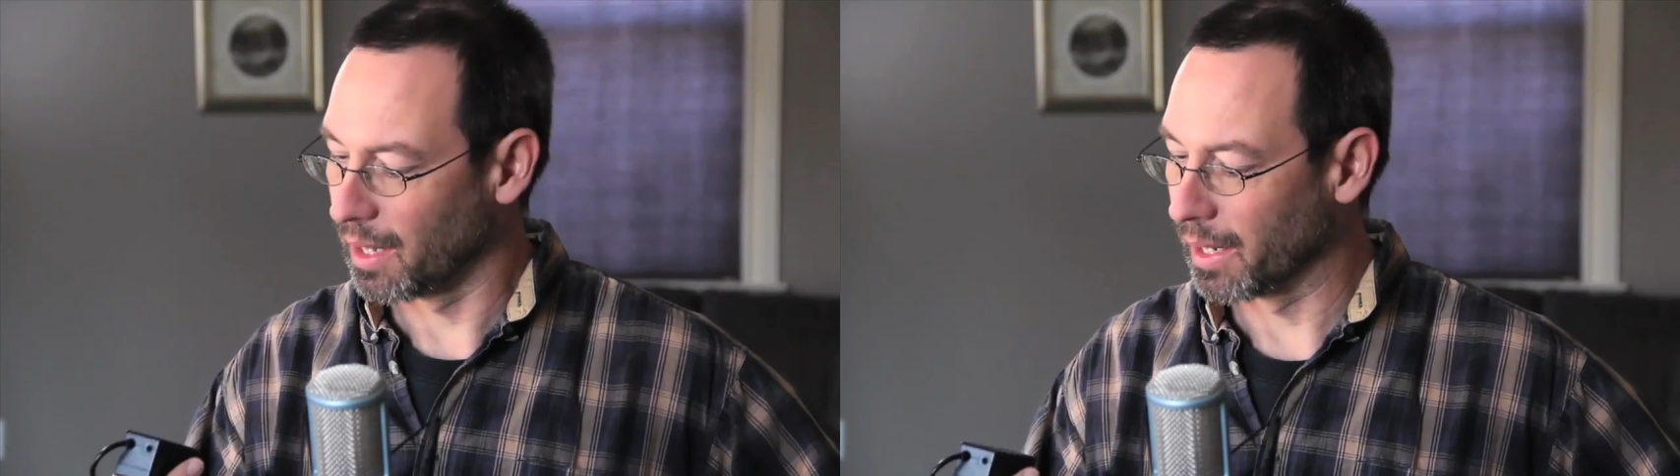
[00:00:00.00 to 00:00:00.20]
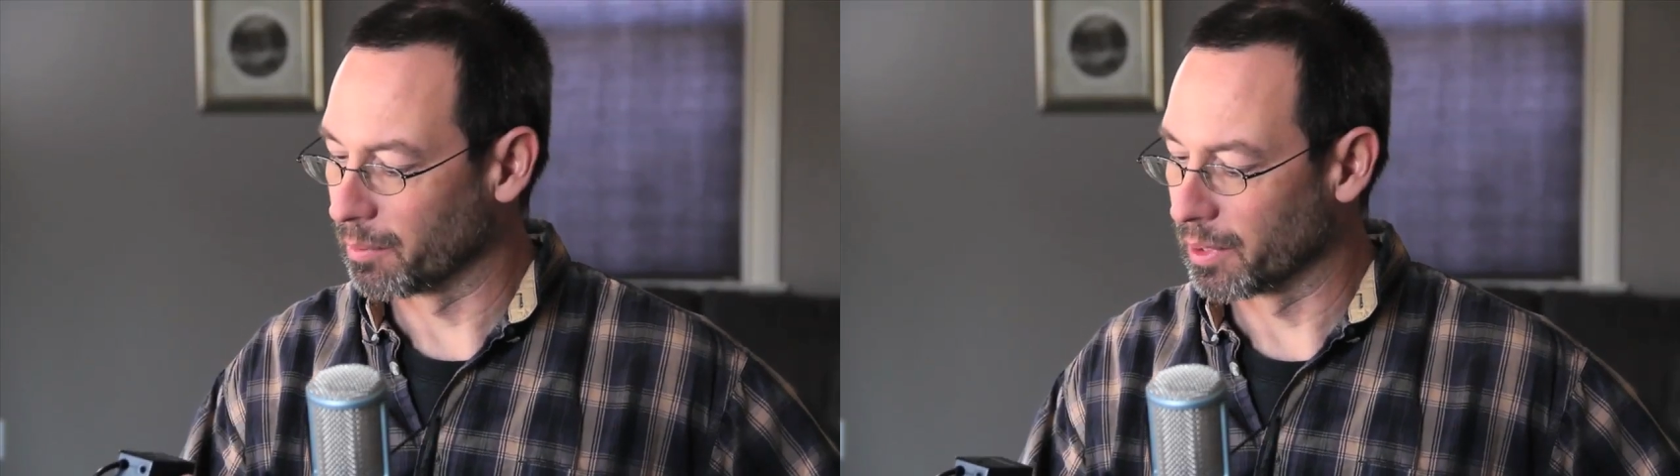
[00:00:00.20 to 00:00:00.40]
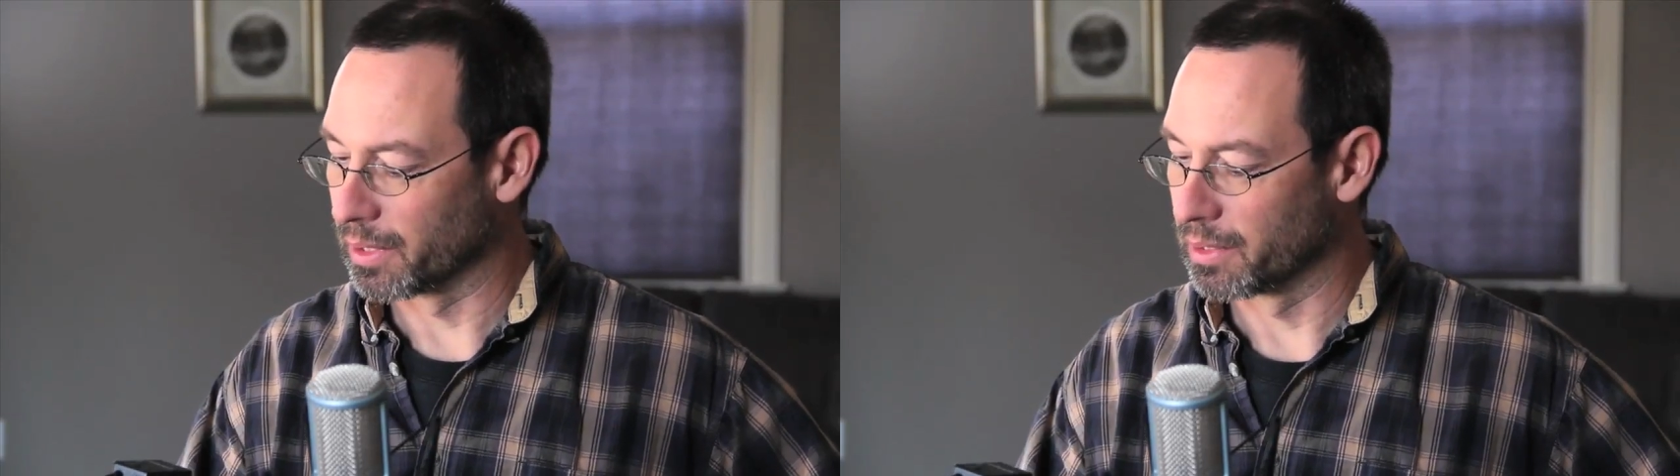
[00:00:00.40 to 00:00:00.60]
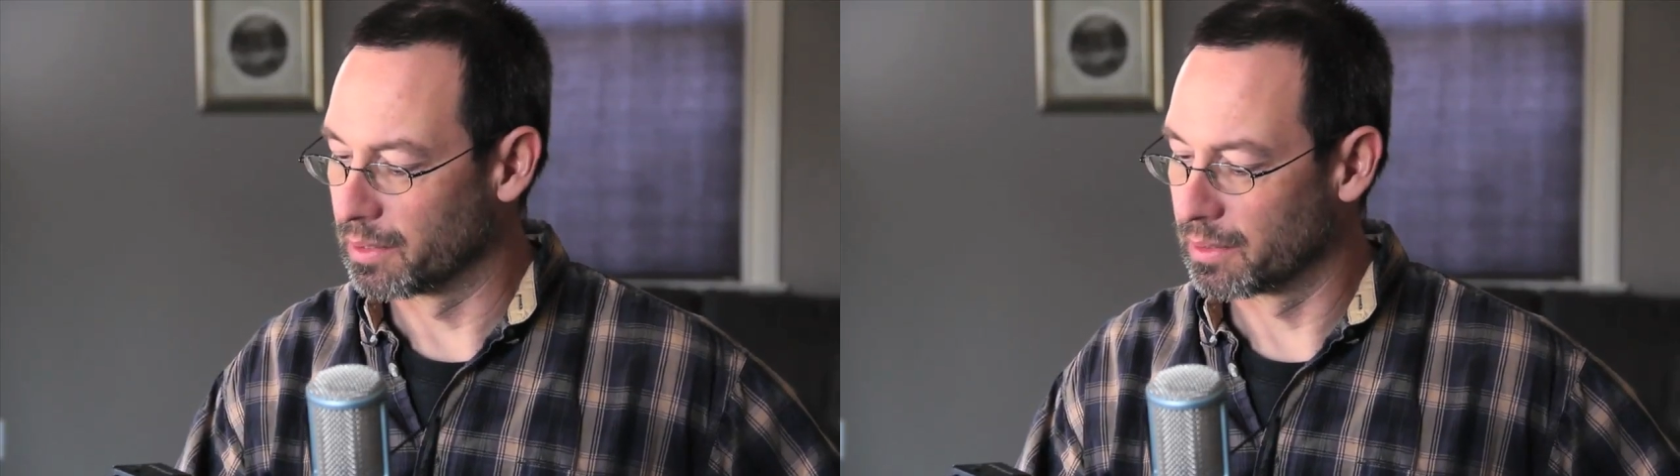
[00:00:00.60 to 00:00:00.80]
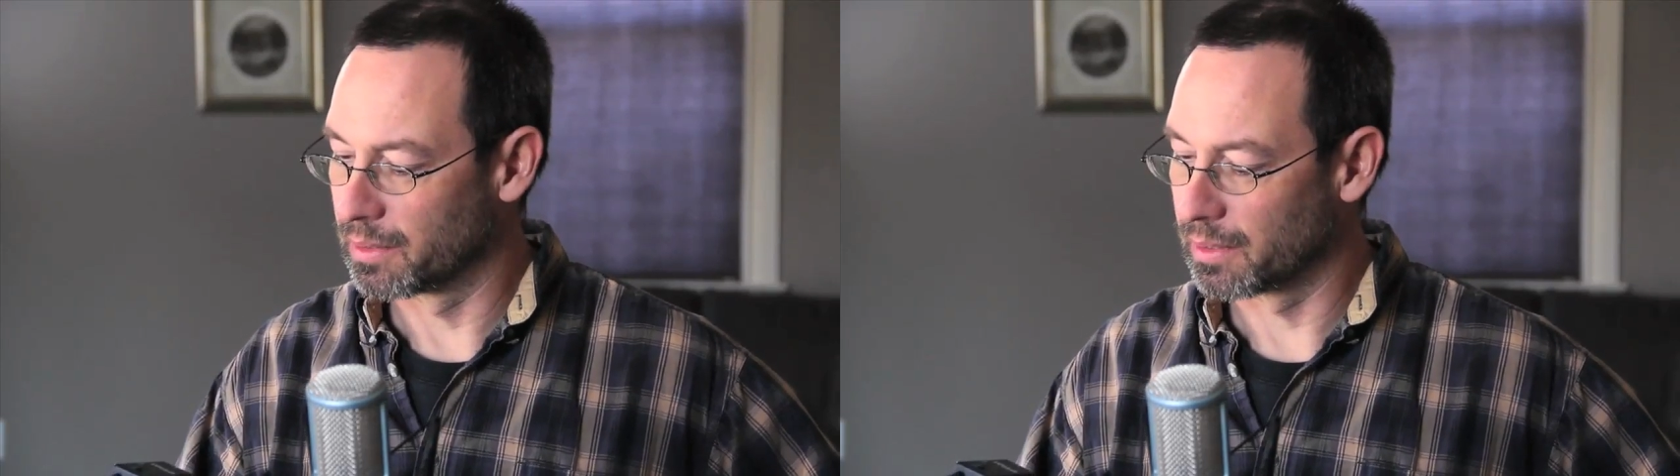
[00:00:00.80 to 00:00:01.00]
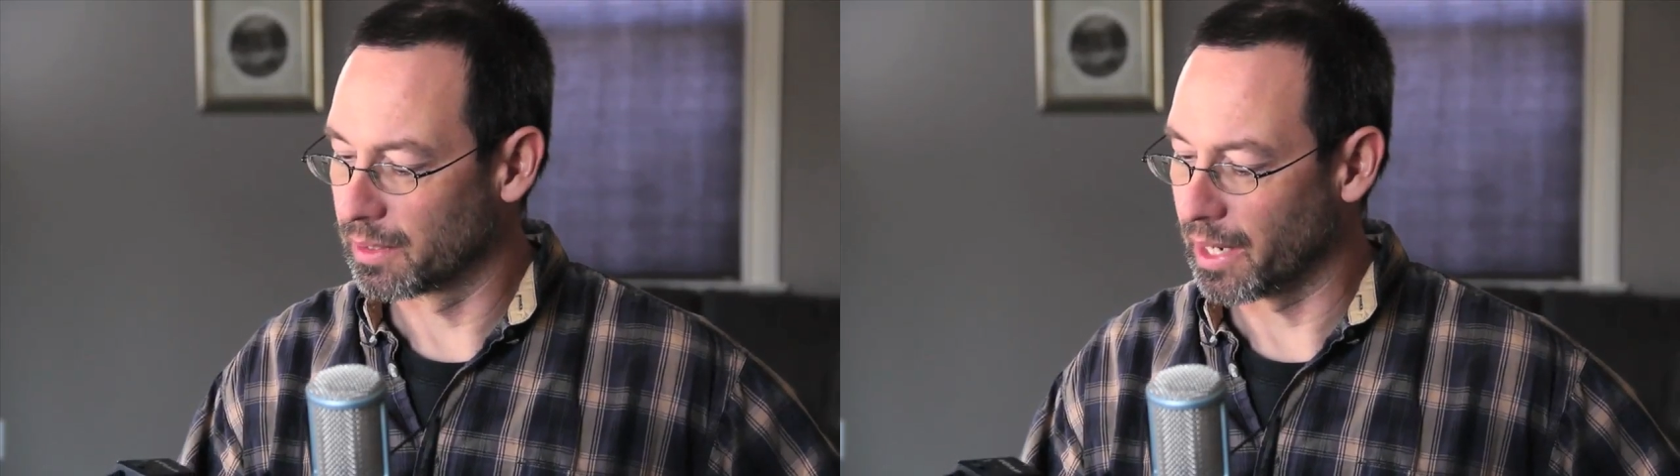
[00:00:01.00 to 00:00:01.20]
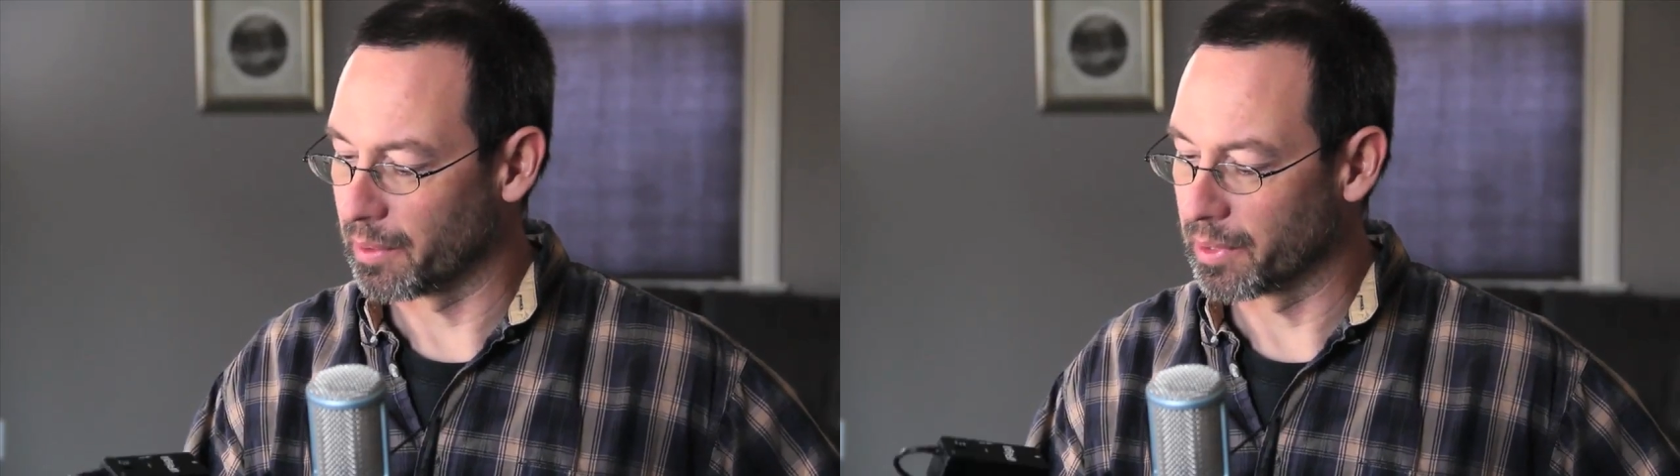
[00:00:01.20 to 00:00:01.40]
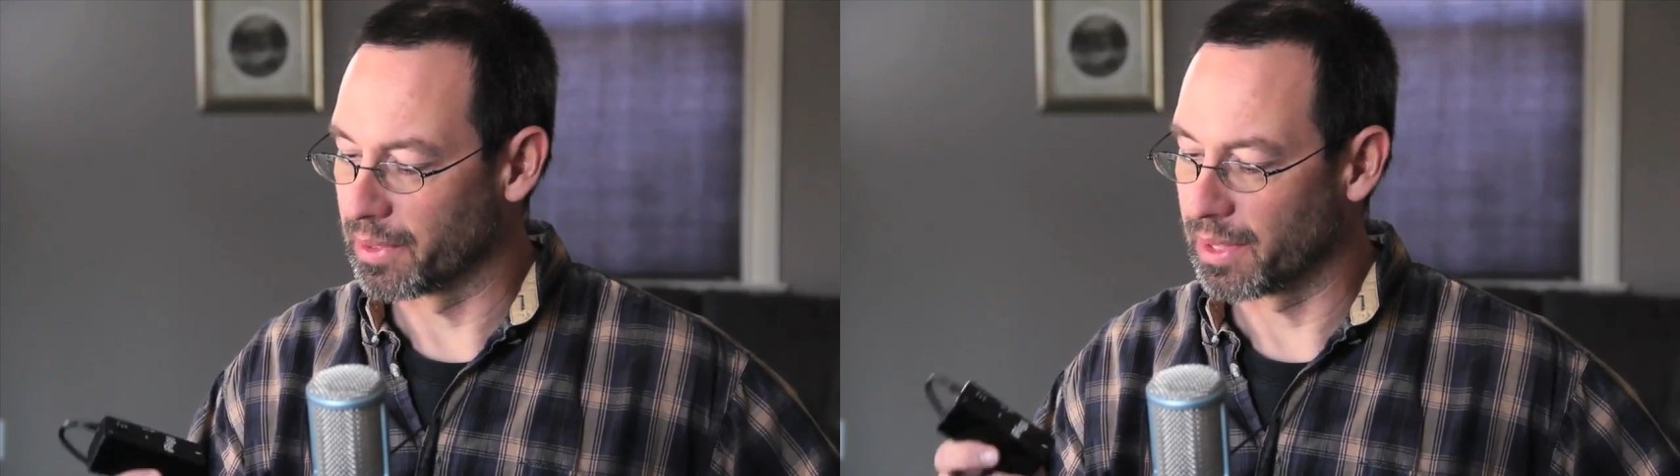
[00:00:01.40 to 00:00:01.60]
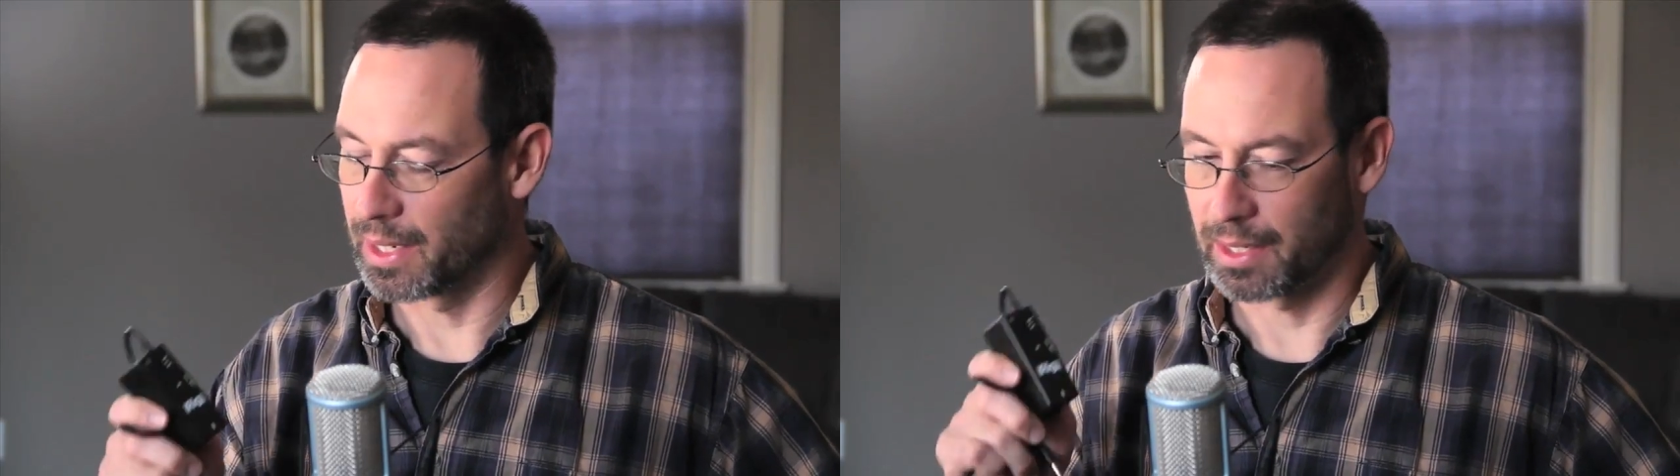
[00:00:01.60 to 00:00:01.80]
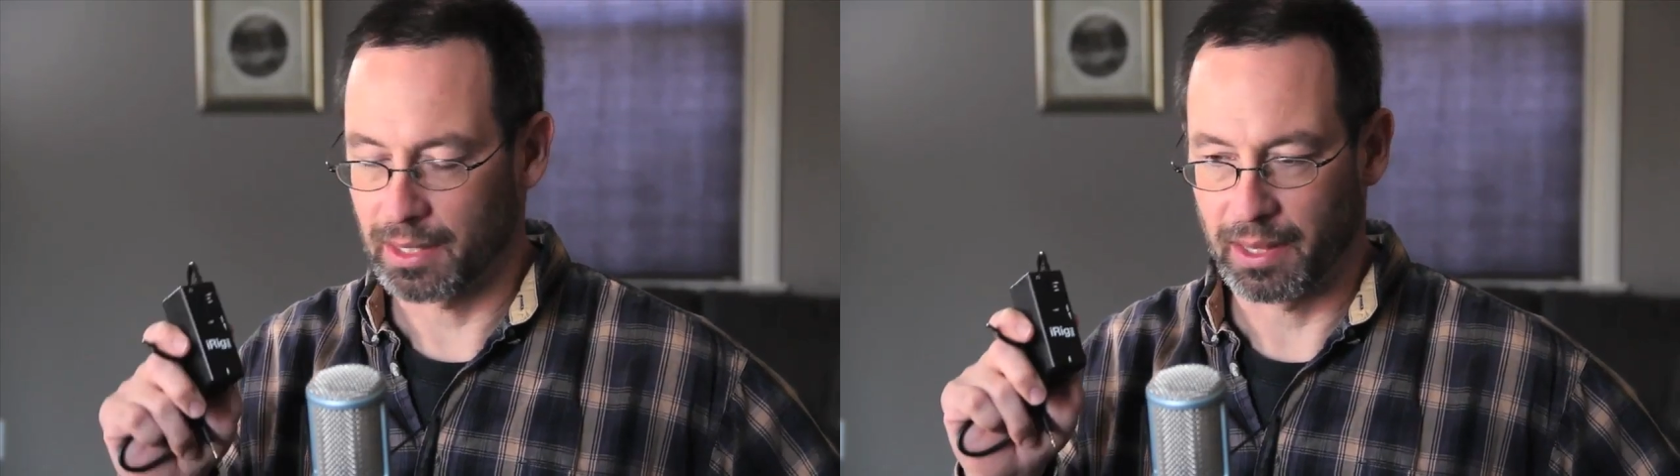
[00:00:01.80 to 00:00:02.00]
I would, I would
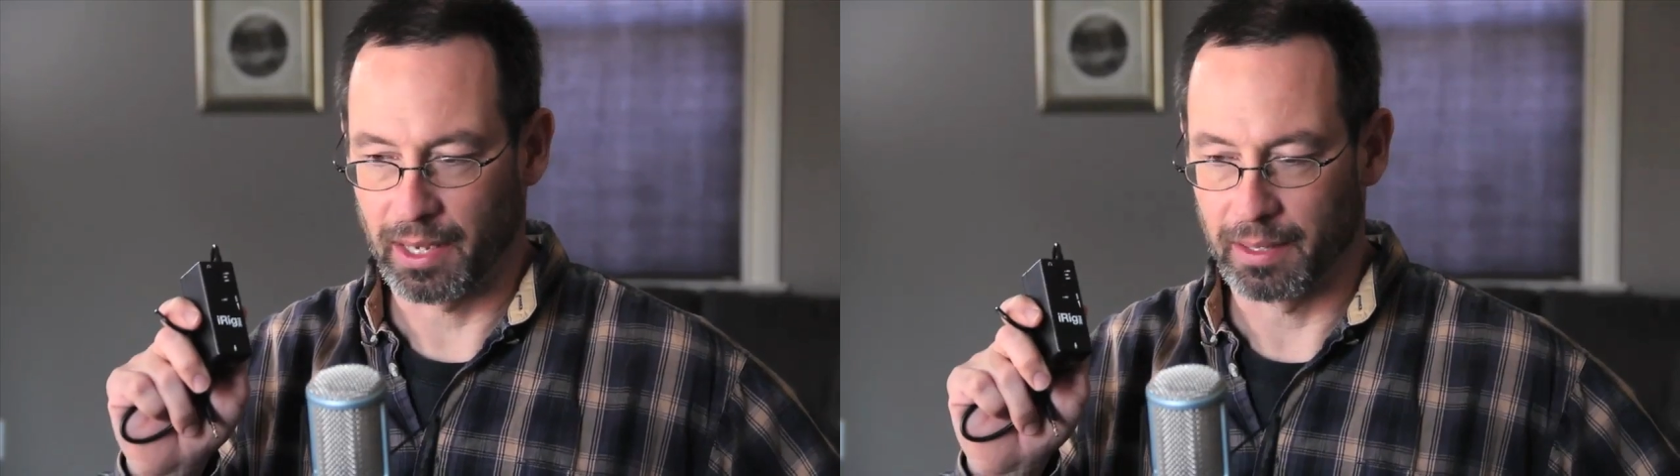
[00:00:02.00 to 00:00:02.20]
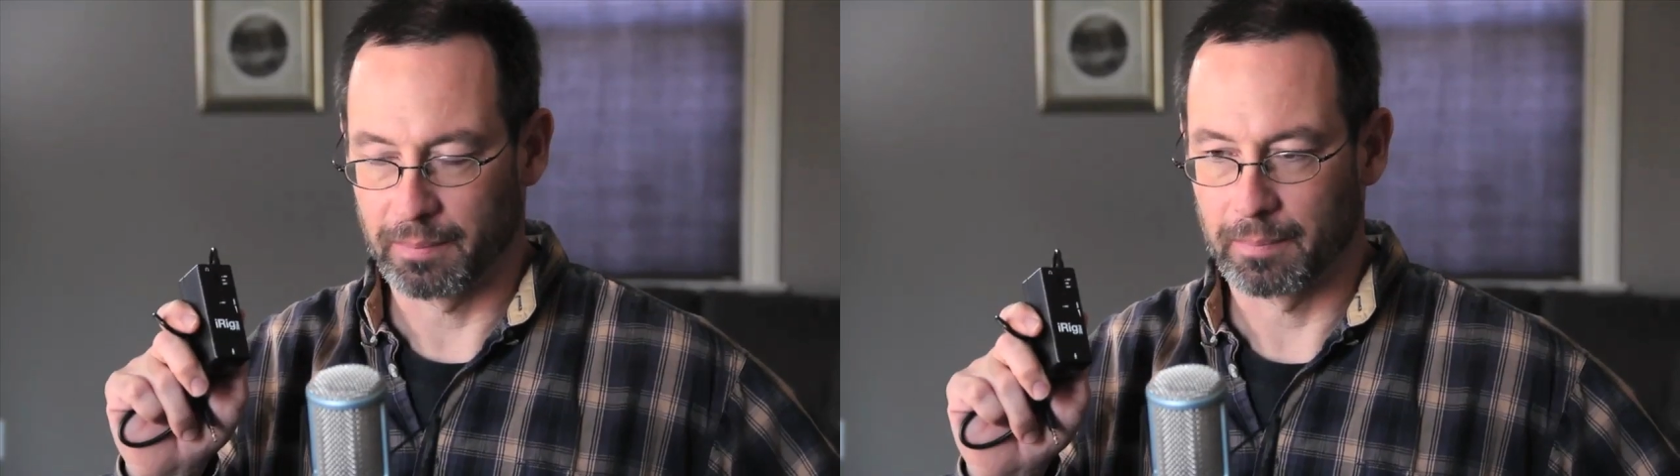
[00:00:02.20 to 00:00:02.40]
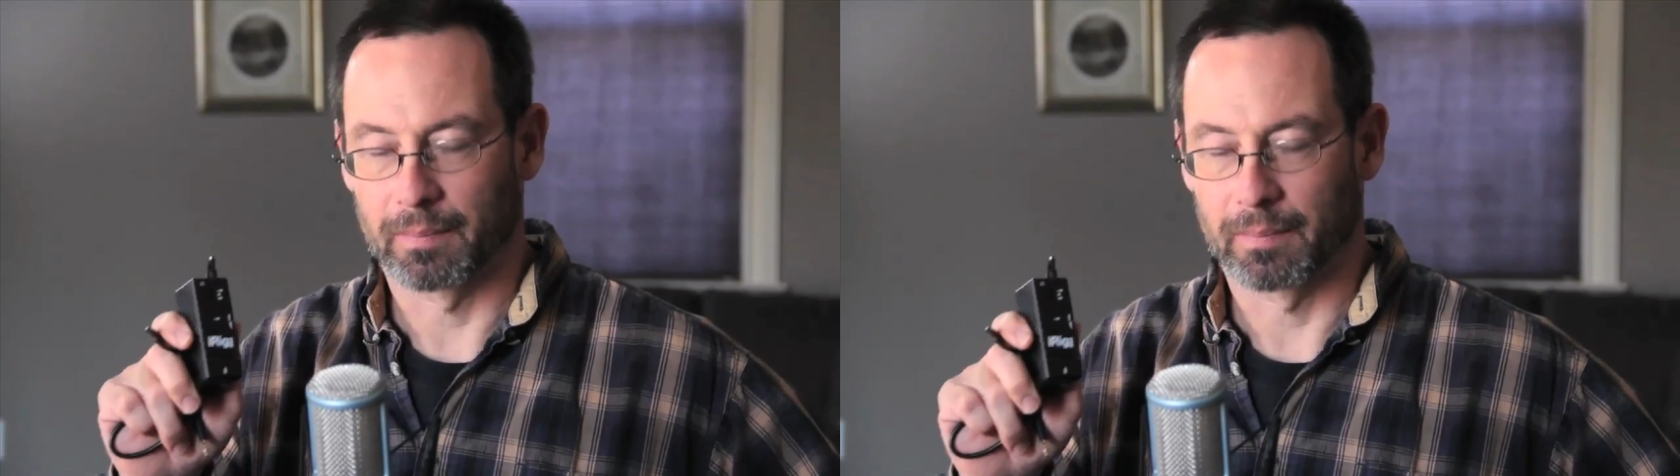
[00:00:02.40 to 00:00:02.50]
think that,